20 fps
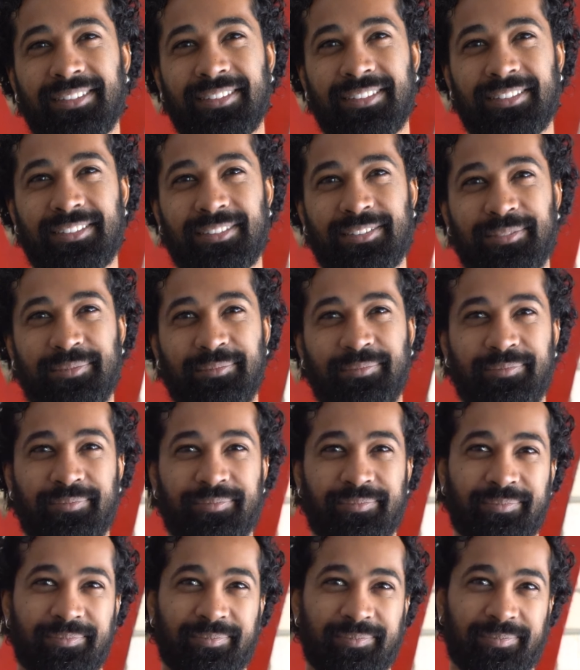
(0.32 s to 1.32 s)
All right, you're
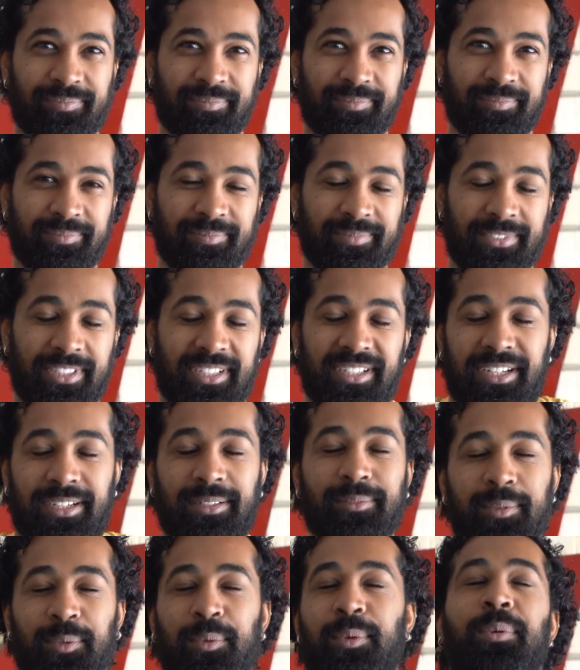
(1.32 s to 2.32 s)
good to go. All right.
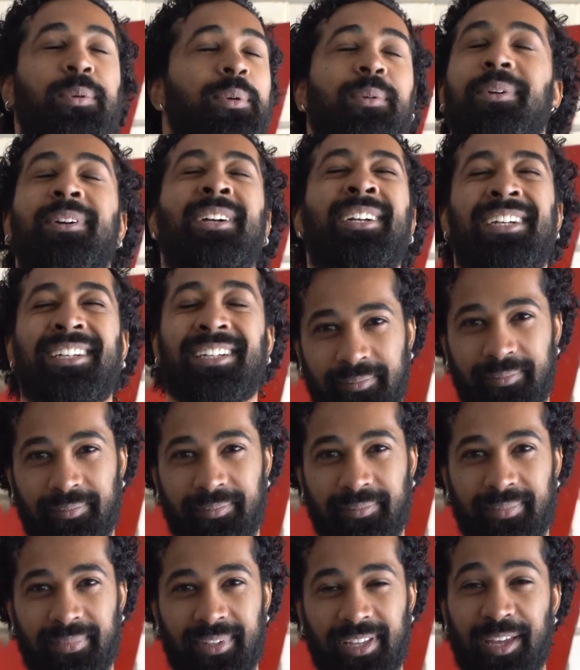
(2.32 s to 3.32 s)

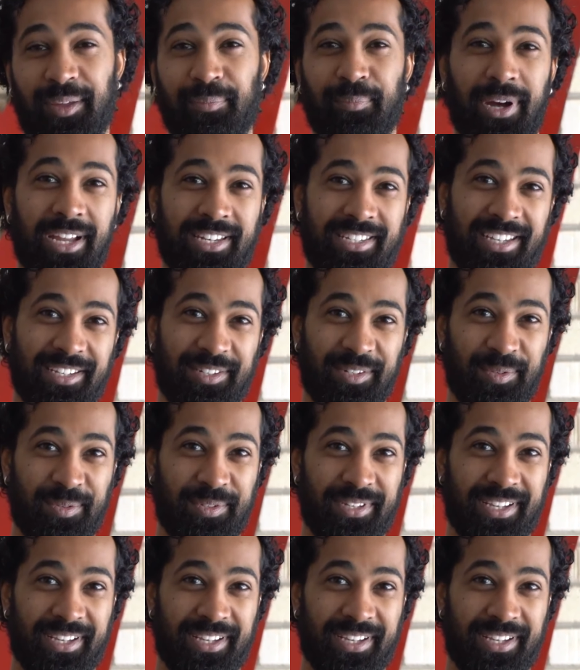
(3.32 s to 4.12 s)
It might take two